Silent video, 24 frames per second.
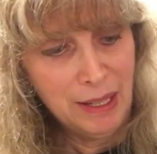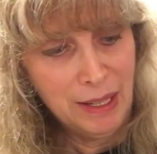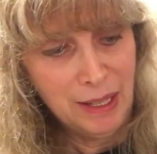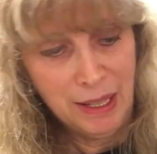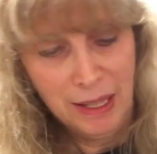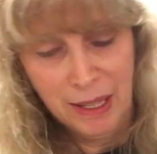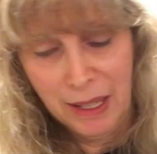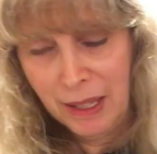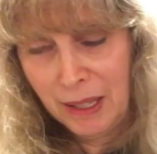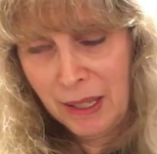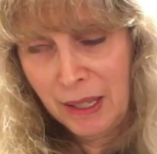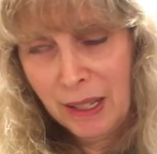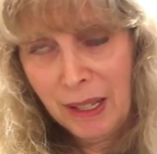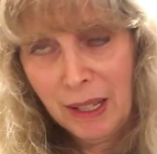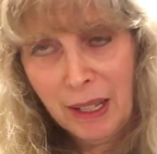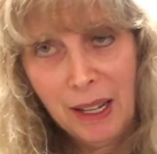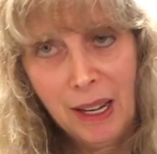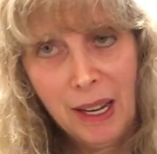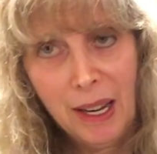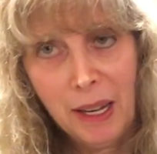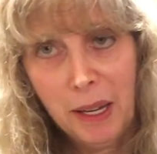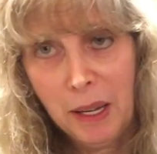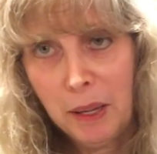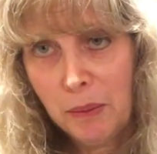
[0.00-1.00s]
And
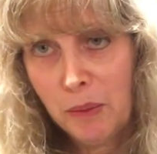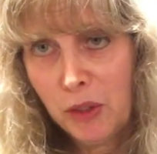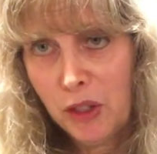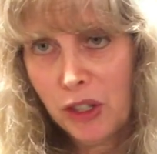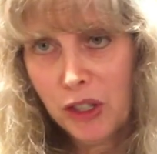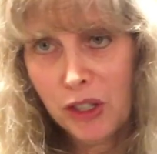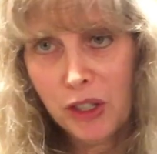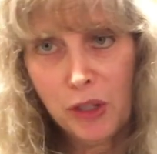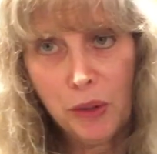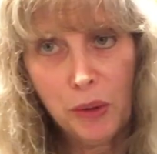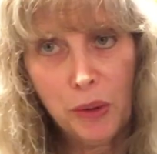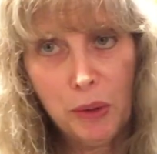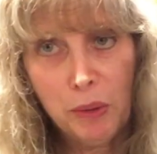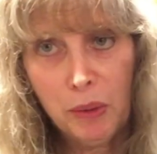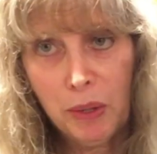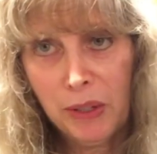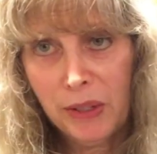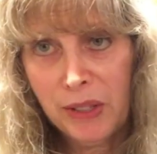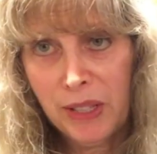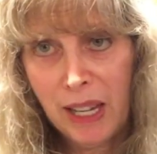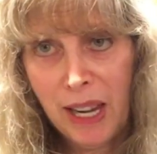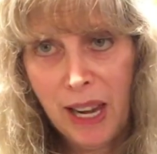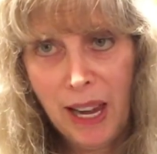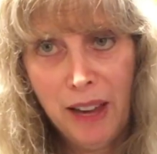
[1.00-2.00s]
I am just so thrilled
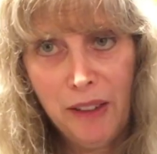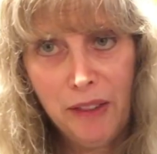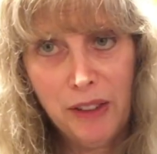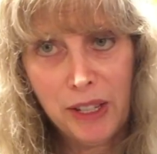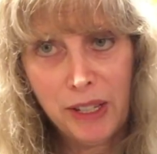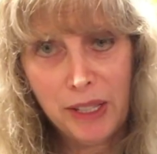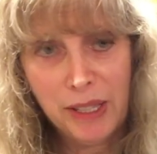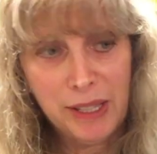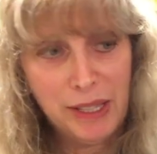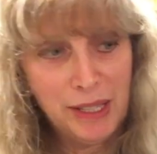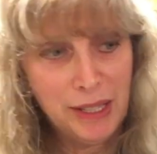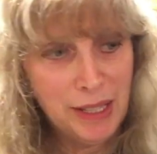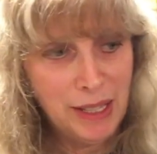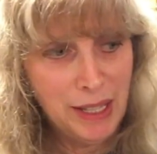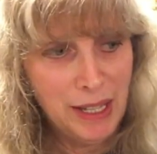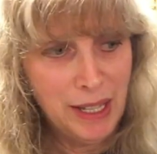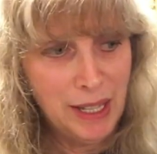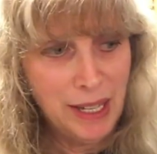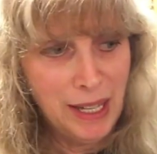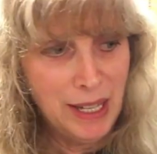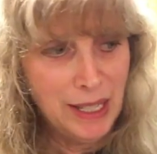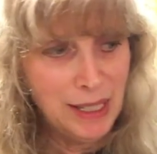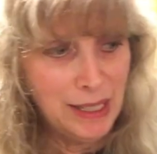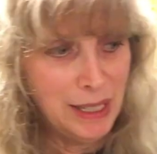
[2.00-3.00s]
to have it.
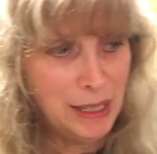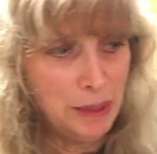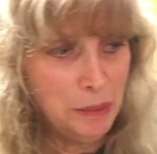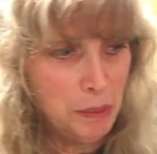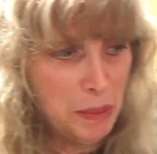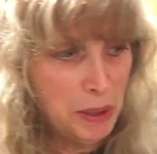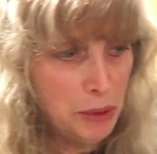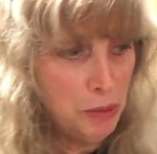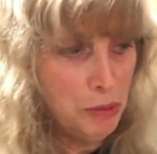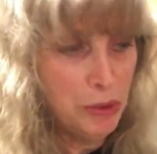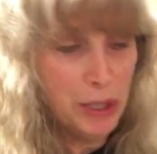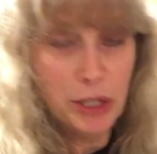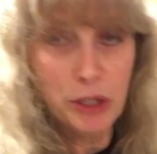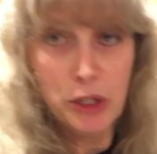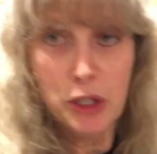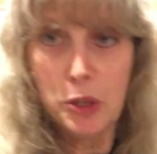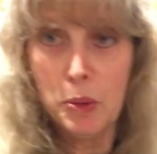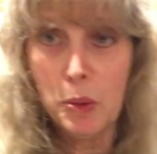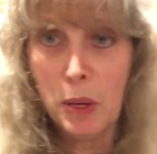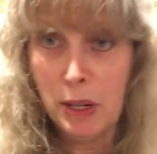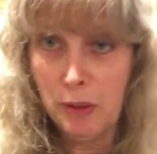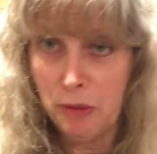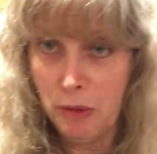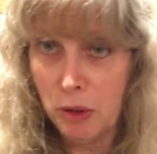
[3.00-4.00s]
Let me read you,
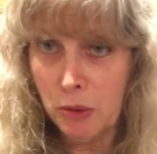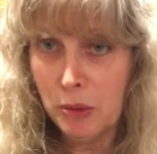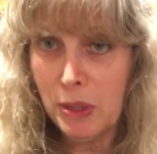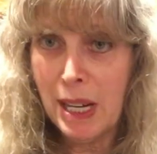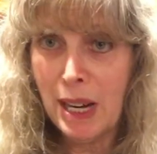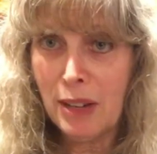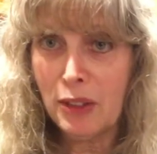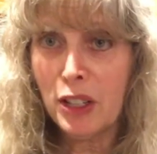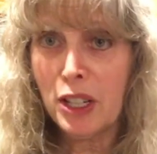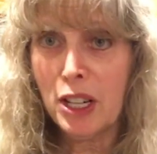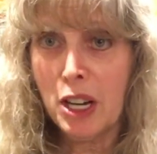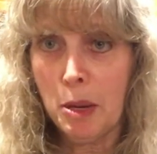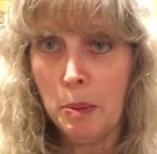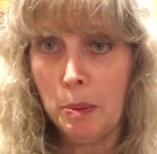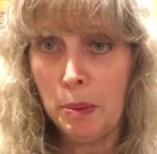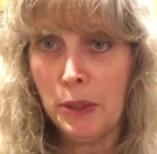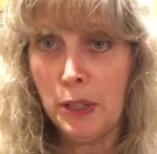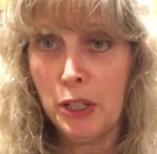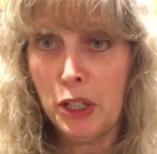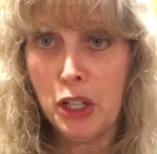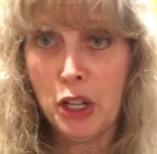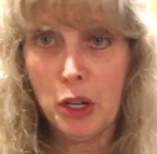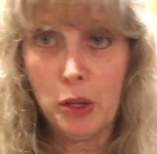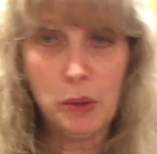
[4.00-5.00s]
I wrote down a couple of
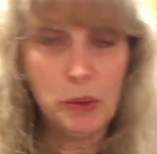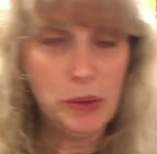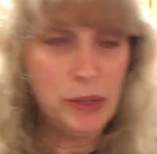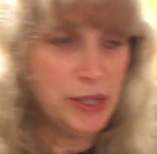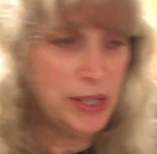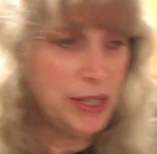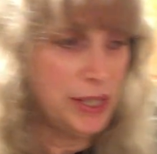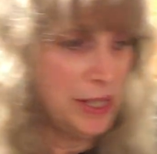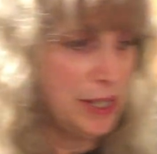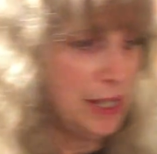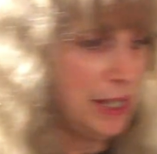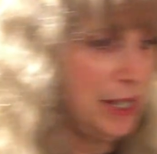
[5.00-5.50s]
notes,